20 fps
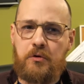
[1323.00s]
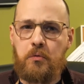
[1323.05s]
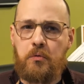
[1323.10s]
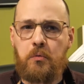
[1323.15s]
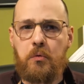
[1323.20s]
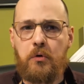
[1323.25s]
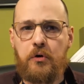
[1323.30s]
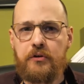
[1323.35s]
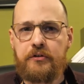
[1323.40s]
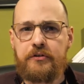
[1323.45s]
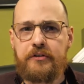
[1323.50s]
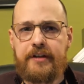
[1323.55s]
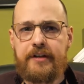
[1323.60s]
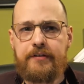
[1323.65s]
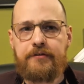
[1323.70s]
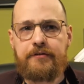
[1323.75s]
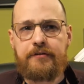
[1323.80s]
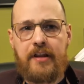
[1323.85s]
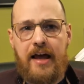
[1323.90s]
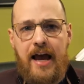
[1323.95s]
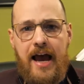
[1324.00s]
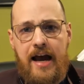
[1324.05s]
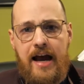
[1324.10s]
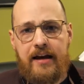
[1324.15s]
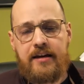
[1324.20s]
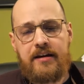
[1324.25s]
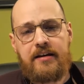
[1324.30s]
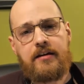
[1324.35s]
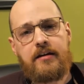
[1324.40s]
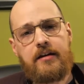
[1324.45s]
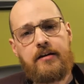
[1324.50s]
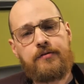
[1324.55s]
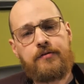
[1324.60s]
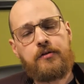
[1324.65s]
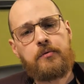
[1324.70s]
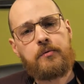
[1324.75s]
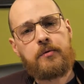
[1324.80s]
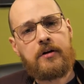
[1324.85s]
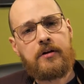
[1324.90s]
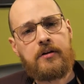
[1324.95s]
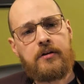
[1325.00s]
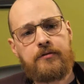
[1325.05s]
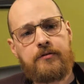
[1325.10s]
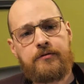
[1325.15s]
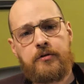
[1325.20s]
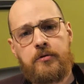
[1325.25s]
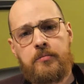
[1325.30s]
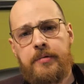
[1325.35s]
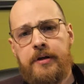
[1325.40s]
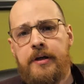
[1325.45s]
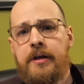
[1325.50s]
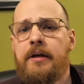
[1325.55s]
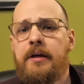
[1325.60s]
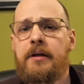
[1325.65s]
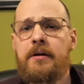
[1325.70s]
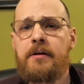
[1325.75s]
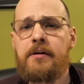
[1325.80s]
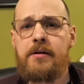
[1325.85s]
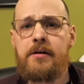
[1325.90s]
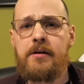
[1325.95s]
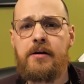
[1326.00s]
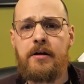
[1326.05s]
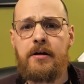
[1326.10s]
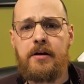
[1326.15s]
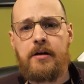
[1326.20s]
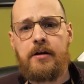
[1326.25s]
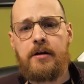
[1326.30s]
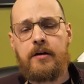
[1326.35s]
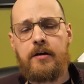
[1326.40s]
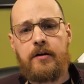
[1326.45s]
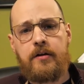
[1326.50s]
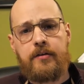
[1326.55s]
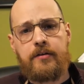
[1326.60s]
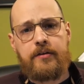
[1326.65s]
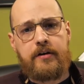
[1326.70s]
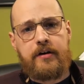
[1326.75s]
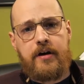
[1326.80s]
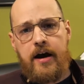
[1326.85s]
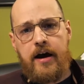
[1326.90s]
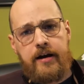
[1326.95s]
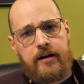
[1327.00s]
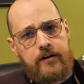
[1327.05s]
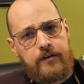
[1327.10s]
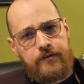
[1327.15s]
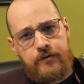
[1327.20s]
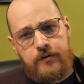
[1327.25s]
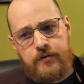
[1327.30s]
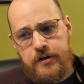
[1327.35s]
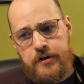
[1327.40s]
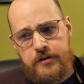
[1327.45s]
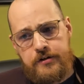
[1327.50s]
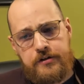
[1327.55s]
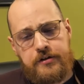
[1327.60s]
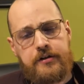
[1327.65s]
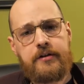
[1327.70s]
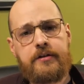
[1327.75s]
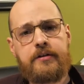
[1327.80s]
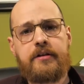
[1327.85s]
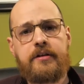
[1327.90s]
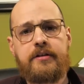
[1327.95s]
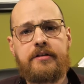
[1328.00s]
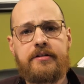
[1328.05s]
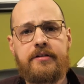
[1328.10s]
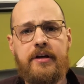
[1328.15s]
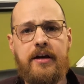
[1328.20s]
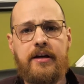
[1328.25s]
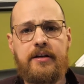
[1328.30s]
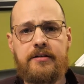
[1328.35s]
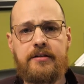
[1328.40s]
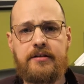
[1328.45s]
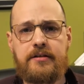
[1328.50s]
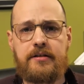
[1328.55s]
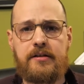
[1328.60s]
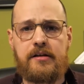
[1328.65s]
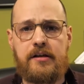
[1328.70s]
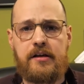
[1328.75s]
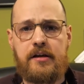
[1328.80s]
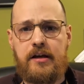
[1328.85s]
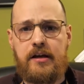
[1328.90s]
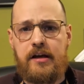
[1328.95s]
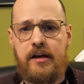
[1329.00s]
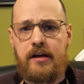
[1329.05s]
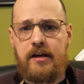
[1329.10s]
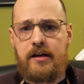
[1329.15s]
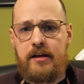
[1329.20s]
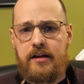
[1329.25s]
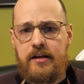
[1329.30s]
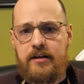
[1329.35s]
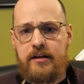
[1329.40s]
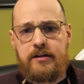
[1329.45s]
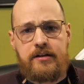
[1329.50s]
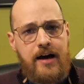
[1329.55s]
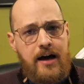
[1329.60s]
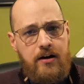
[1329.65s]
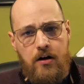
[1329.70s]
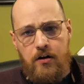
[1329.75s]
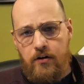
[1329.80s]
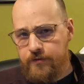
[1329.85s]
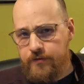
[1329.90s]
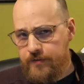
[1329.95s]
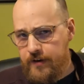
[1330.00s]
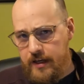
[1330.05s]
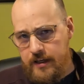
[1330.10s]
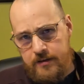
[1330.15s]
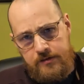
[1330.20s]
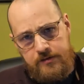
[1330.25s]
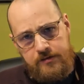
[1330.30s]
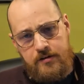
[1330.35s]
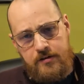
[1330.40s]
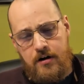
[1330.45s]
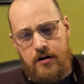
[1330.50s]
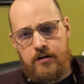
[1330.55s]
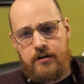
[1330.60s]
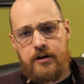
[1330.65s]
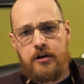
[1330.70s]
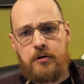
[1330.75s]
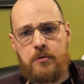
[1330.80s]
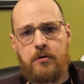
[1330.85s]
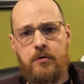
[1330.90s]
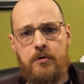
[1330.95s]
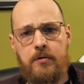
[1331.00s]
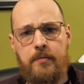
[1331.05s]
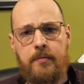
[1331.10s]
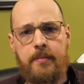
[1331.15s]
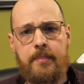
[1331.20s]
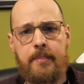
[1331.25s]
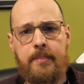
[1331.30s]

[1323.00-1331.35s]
worldly flack, if you will, for being the kind of Christian that says not all faiths are equal,